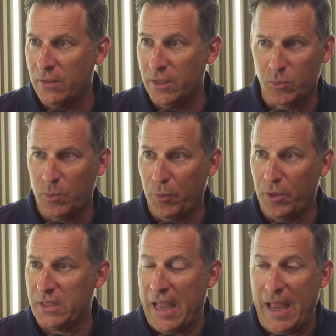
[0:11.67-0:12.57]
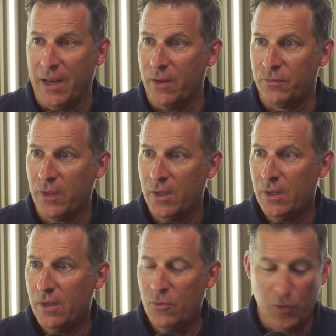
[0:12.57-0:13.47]
This would put us ahead of
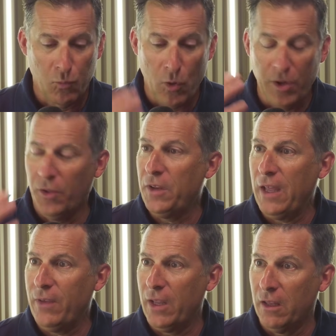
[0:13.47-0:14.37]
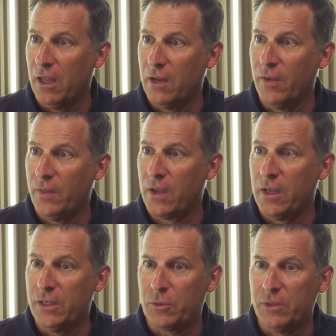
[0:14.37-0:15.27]
the Royal Navy and a lot of other
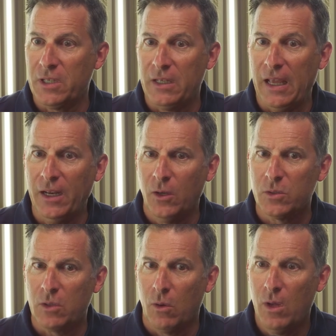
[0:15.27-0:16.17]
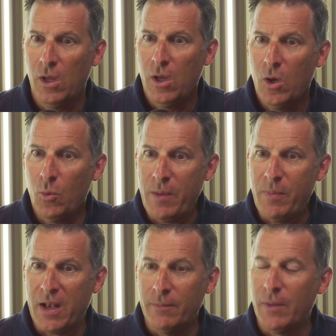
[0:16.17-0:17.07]
countries in NATO. So we
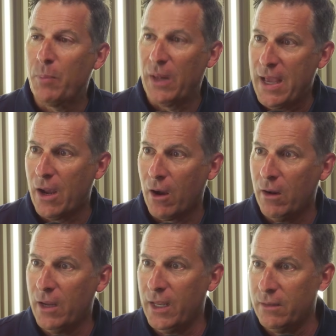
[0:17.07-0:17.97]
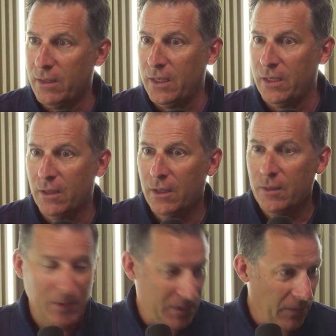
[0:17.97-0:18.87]
become a player in the
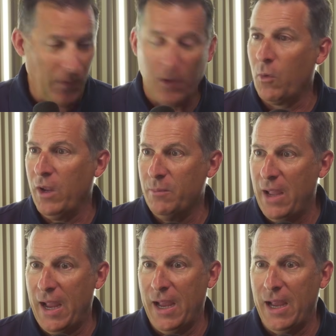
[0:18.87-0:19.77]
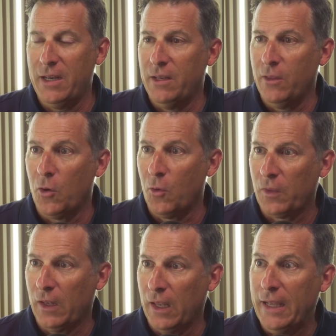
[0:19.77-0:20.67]
Pacific Rim and in the
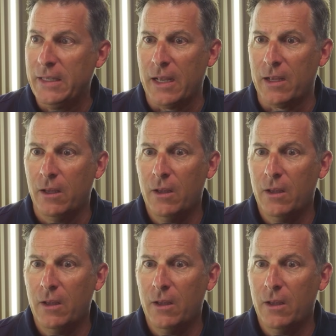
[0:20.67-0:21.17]
North Atlantic.